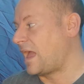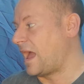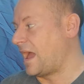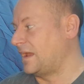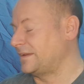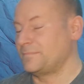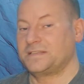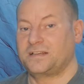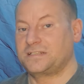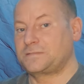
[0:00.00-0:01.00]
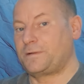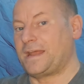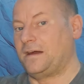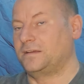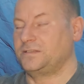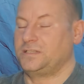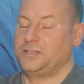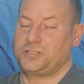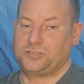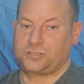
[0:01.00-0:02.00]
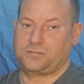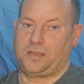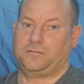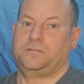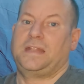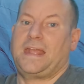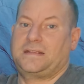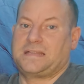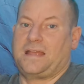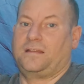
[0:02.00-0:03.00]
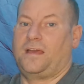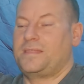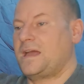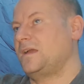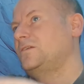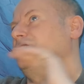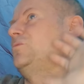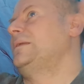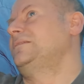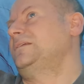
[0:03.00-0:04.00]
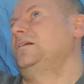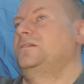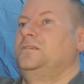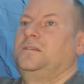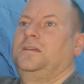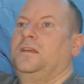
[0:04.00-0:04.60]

And it means I could spread out. I could literally just, legs out like that. I could do anything. I could